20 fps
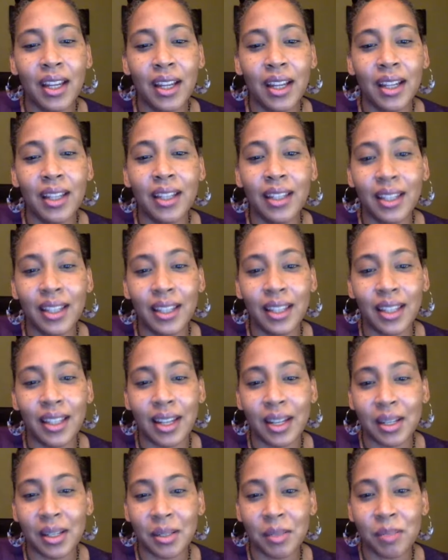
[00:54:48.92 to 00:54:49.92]
And
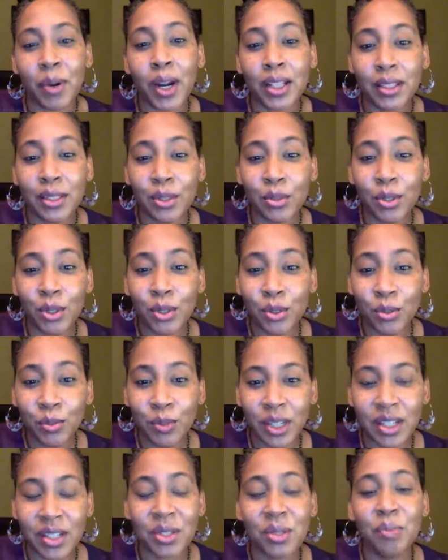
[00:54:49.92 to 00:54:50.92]
again, I was probably doing too
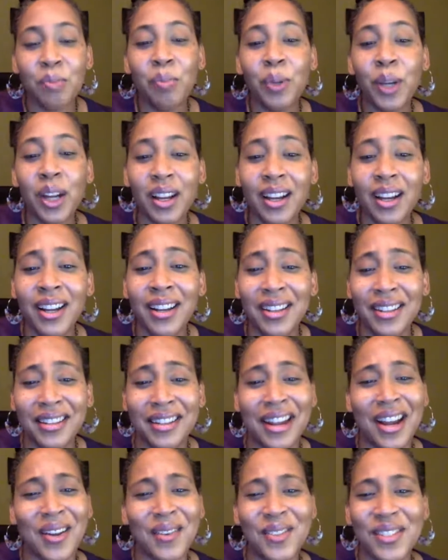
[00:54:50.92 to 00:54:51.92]
much, but
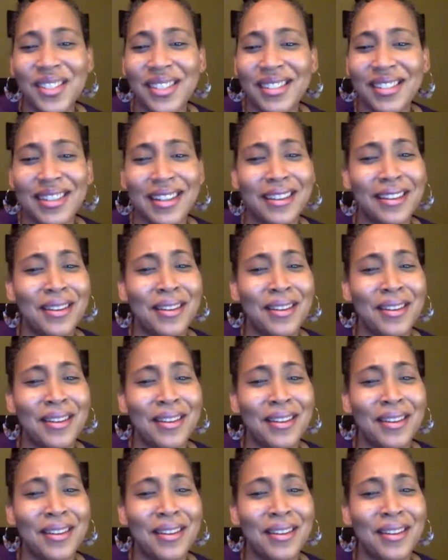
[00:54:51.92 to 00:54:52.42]
I was just like,